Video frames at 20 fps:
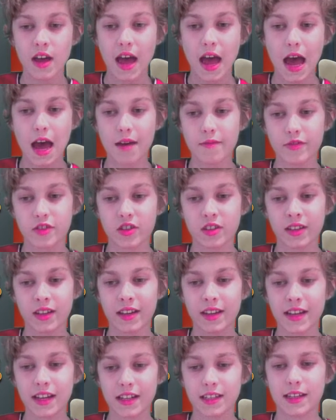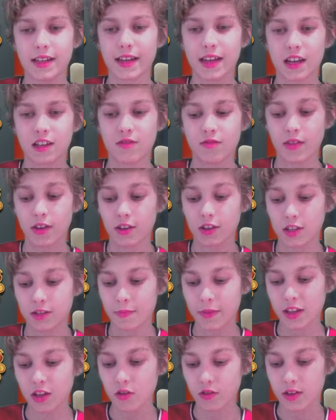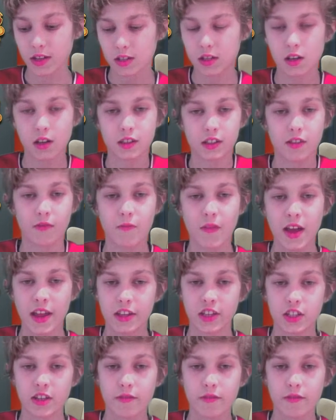Everton can easily get around us. I mean, look at our defence.